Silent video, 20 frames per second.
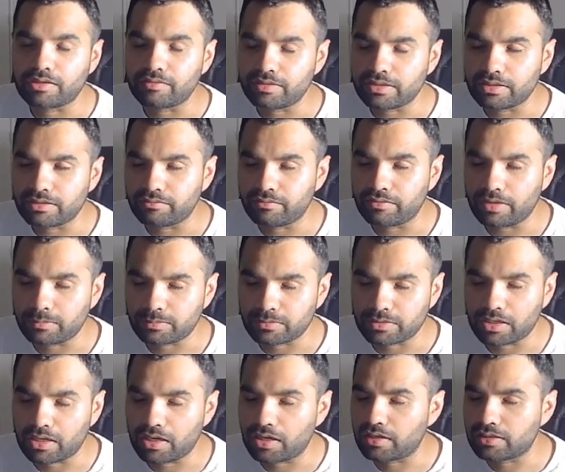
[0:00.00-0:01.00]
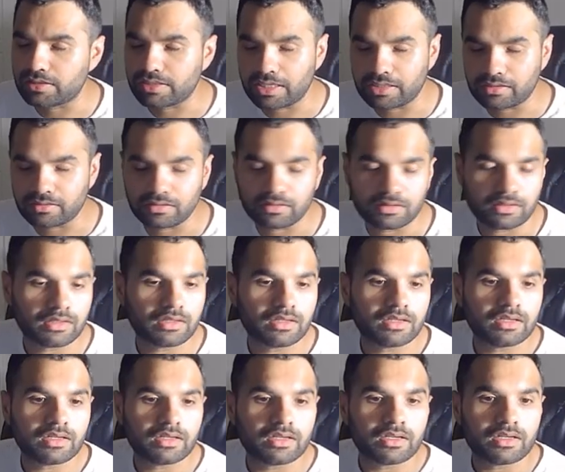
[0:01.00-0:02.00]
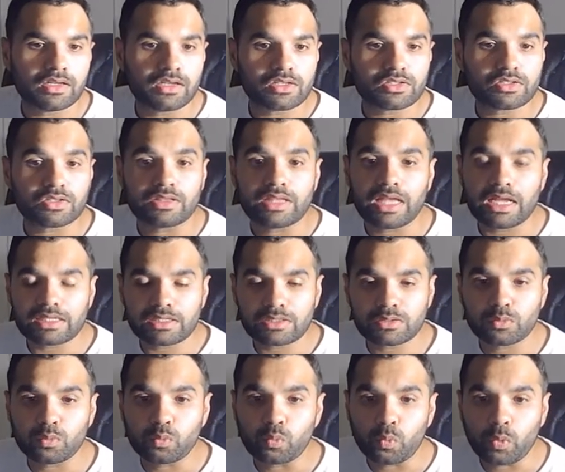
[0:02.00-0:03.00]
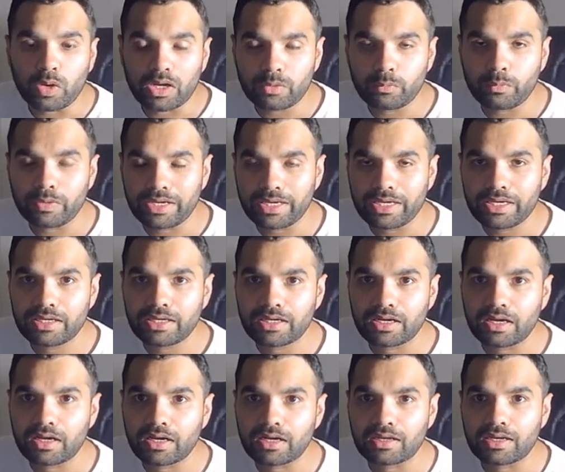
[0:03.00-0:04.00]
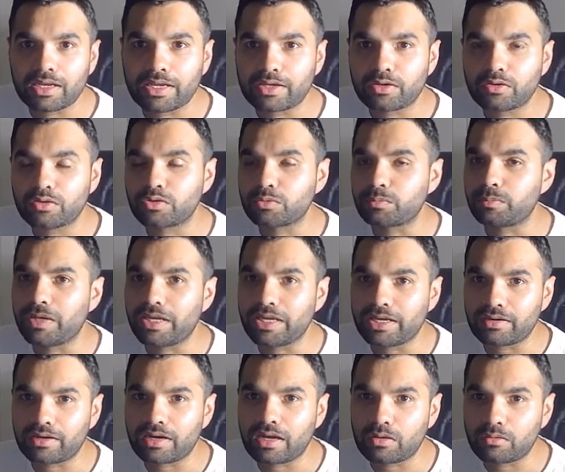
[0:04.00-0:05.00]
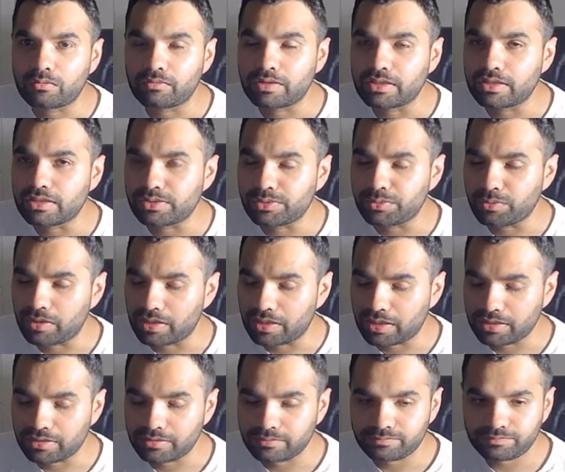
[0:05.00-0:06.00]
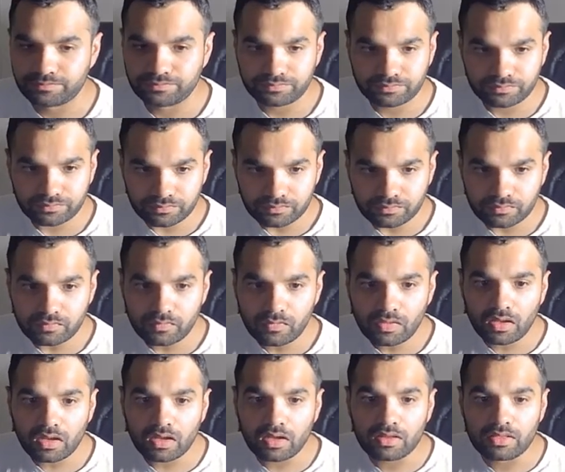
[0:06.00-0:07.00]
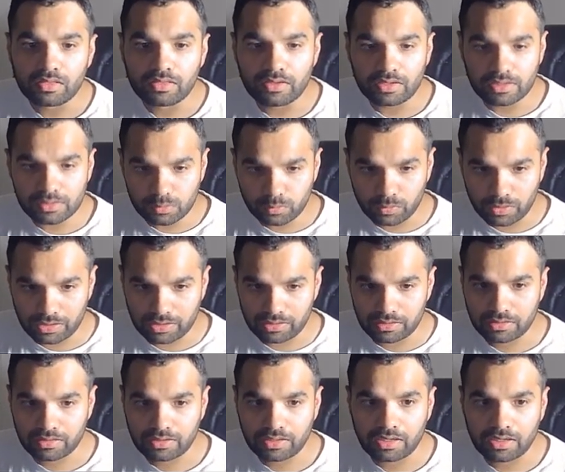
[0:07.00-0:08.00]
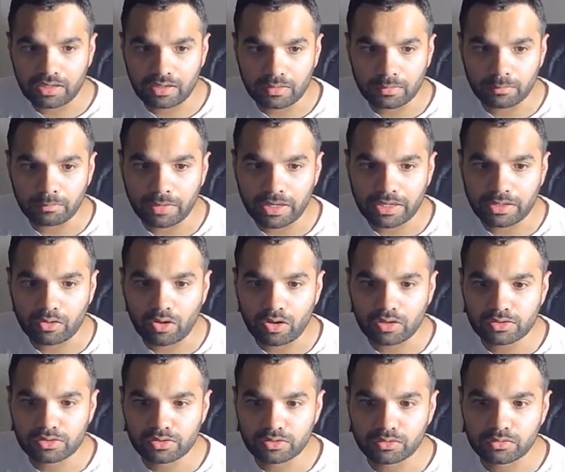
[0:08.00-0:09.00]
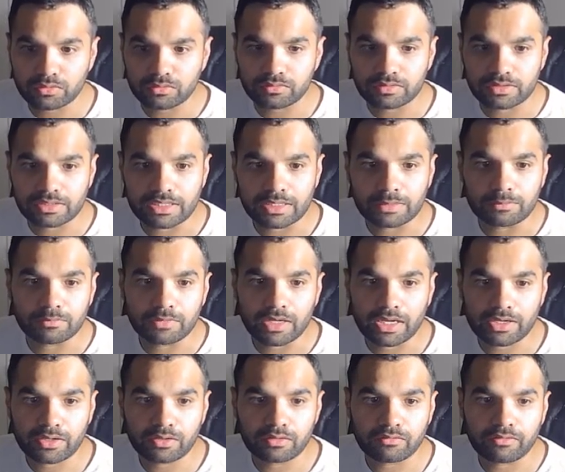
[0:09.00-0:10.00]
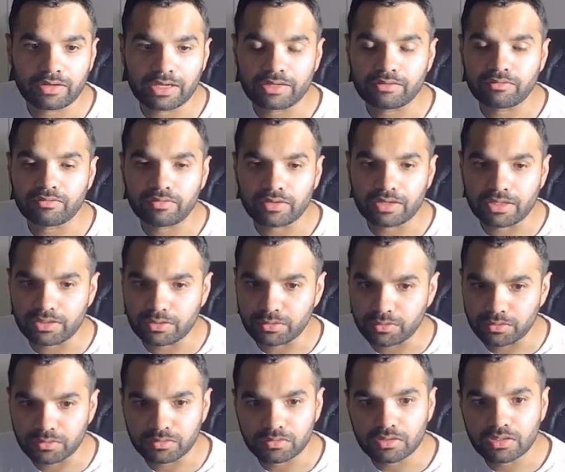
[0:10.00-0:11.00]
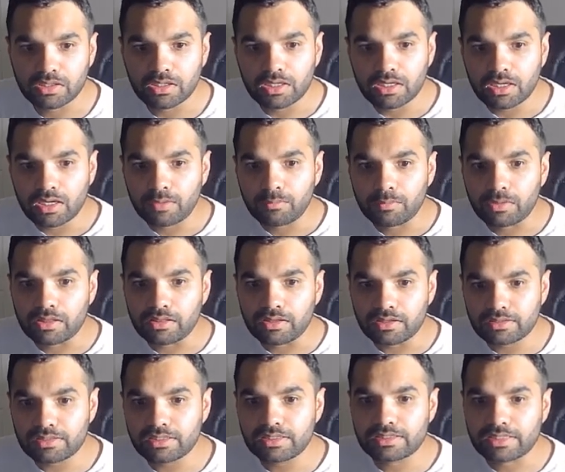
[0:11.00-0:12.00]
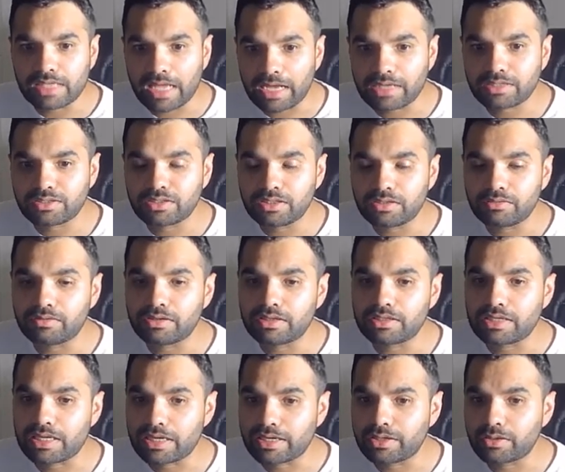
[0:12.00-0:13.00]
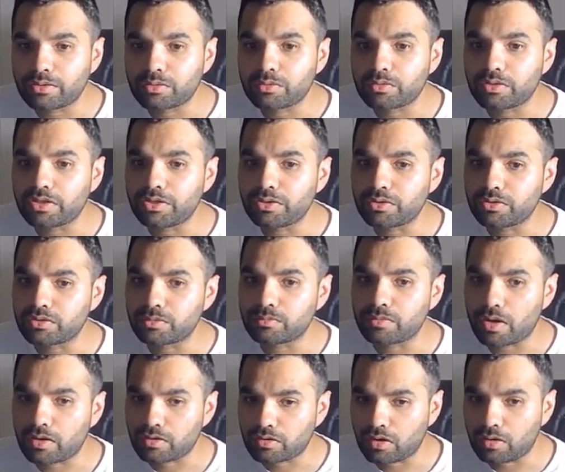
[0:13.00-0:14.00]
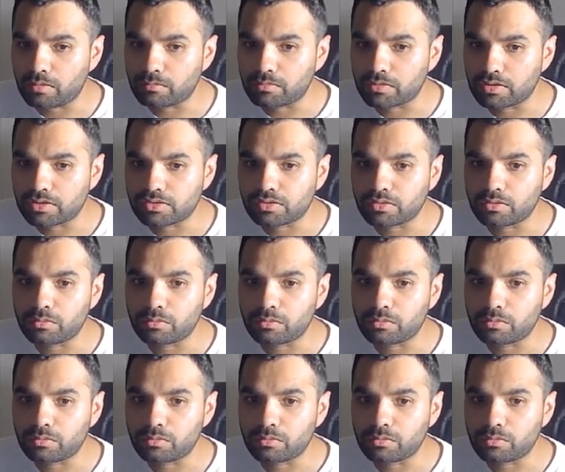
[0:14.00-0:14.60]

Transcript: tv apps, uh, channel so that's one way uh, like you know to play around with this uri this one uh, might also seem like you know very funny to you but this is actually will take you to the youtube.com so